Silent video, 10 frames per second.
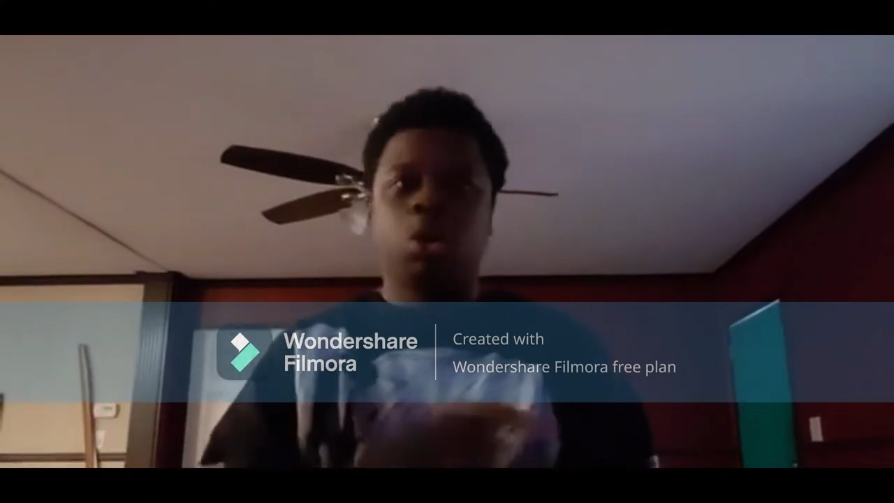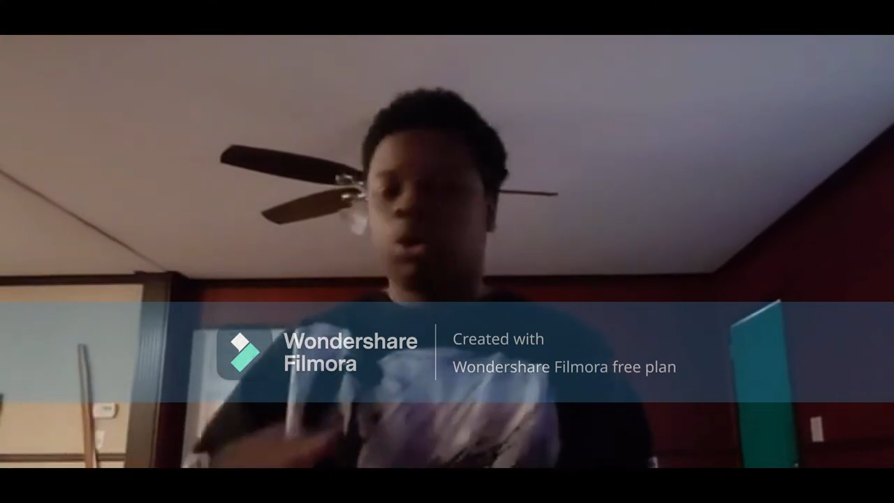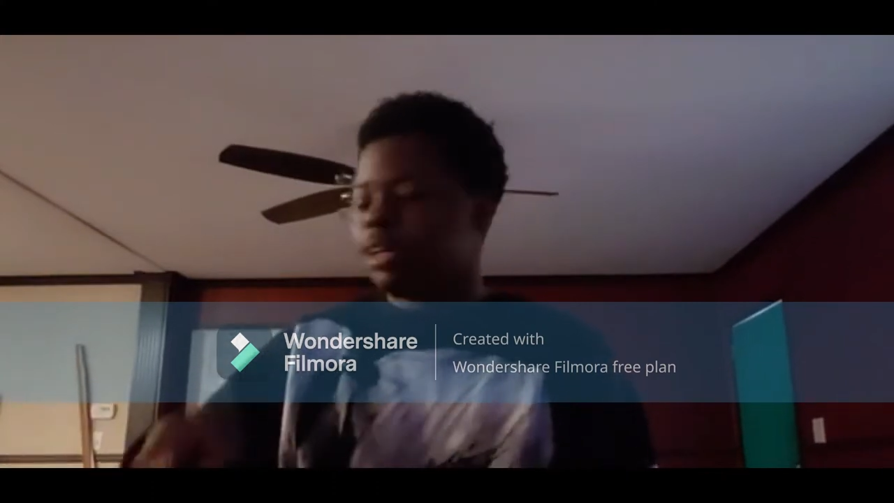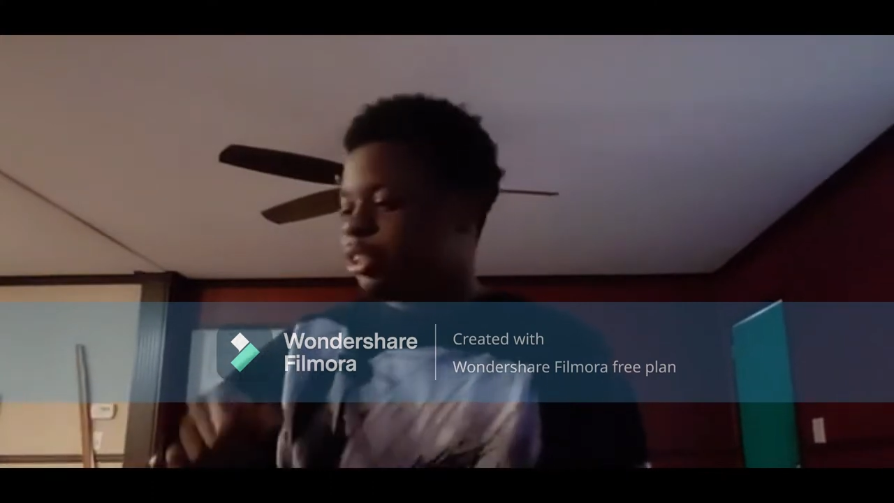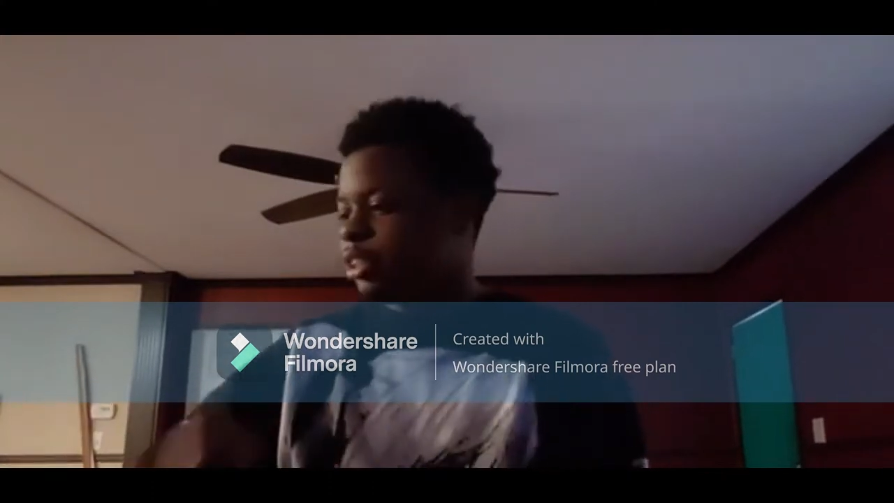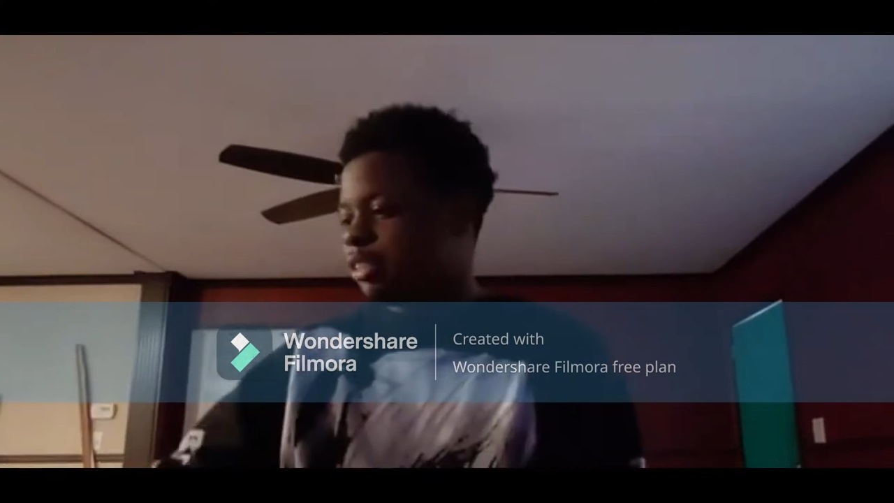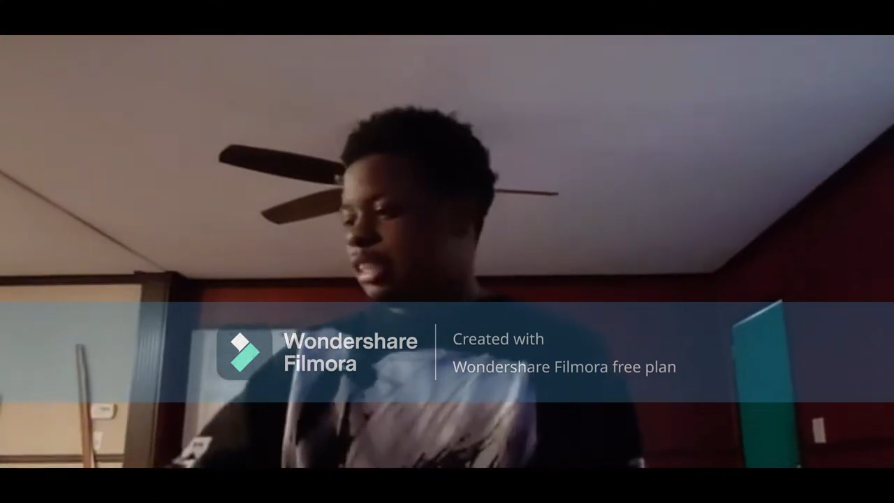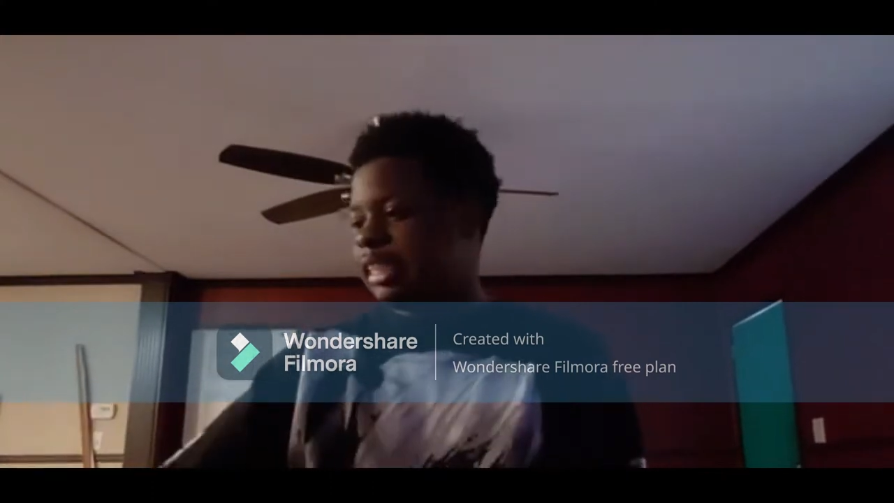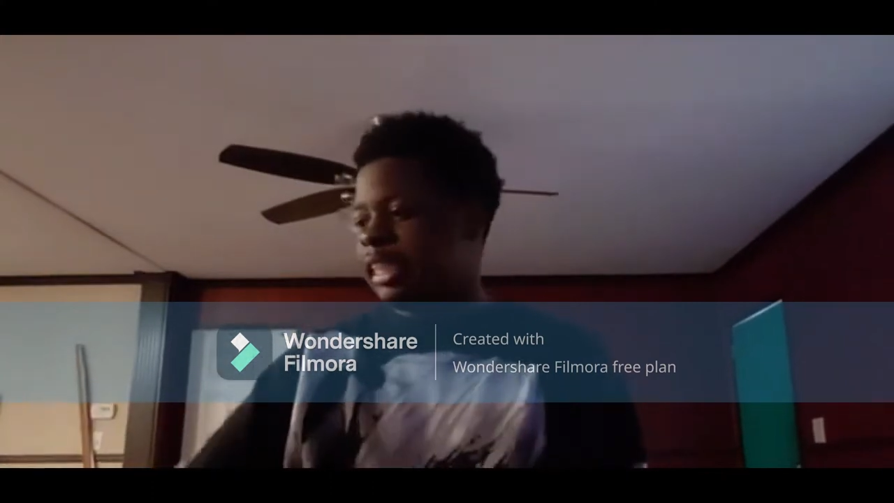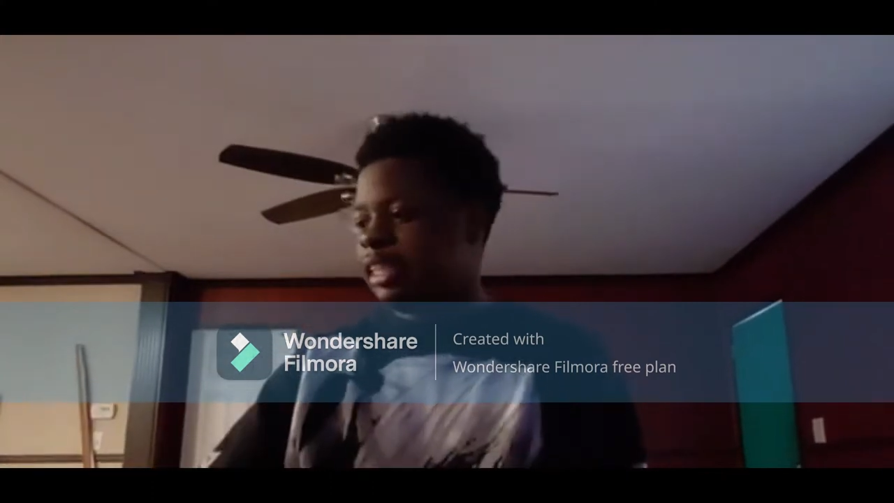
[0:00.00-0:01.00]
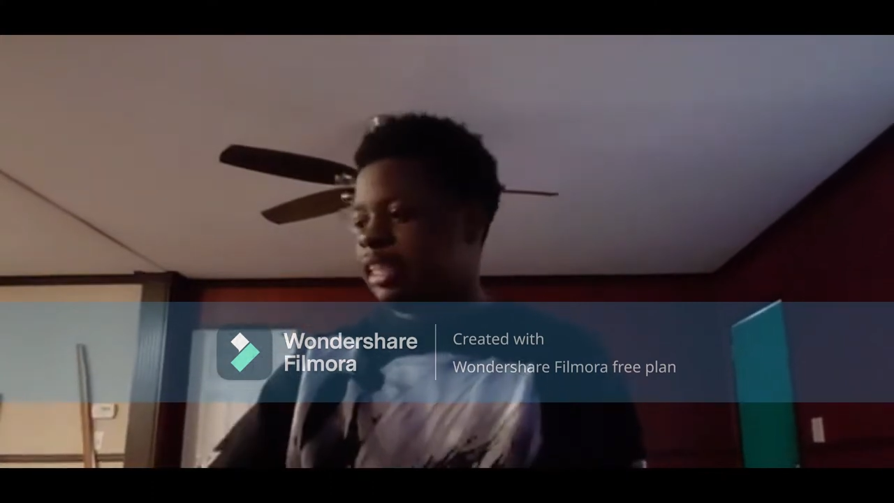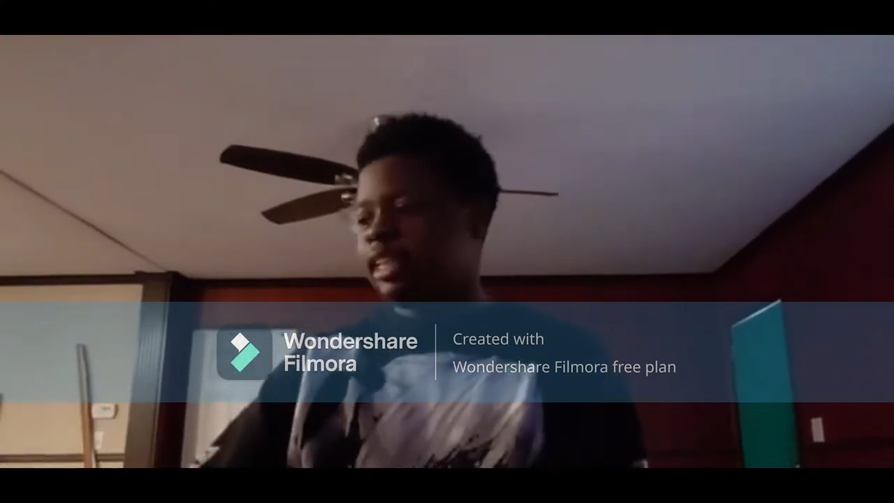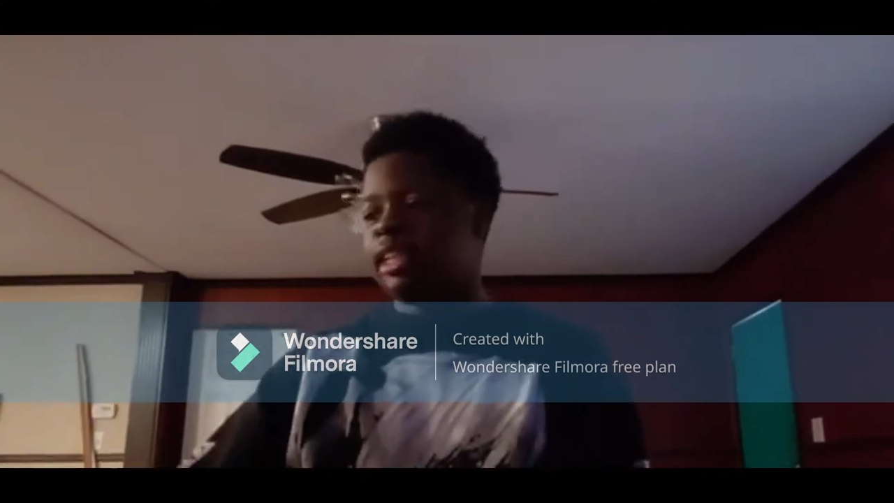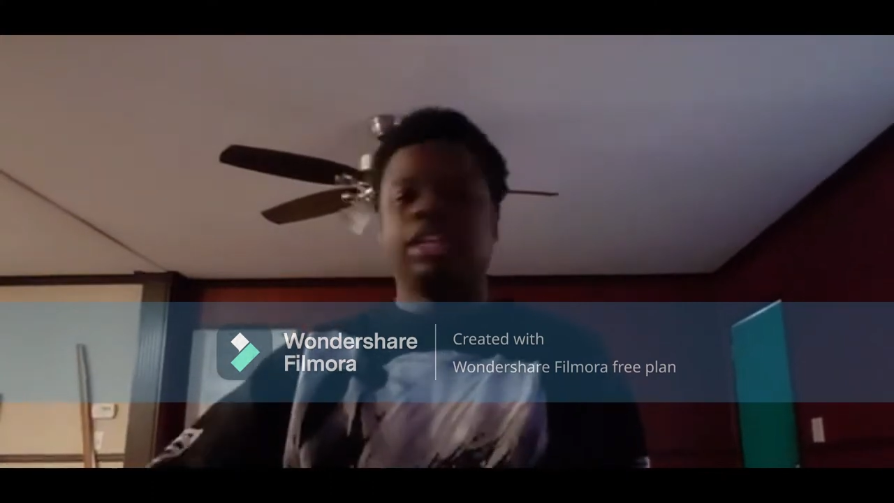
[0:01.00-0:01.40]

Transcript: corners of the ceiling.